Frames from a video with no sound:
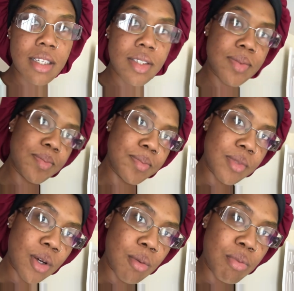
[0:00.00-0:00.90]

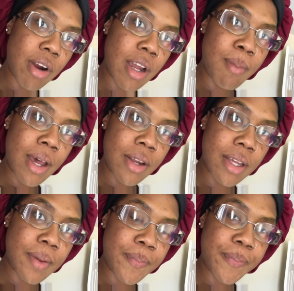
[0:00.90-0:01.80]
I'm gonna pray about
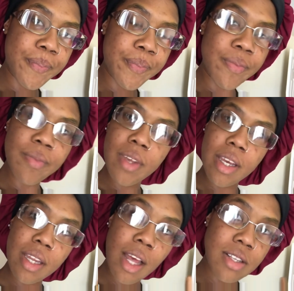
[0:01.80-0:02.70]
it.
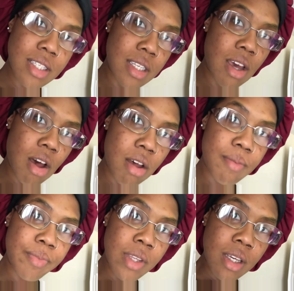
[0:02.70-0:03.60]
And I'll see y'all
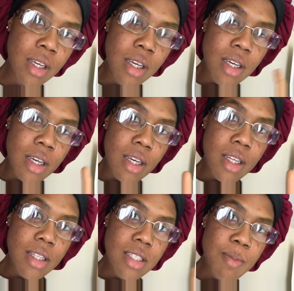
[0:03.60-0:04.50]

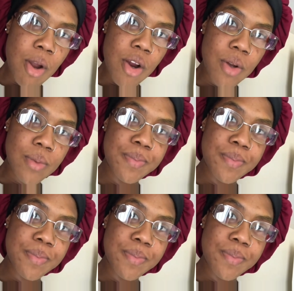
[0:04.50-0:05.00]
tomorrow.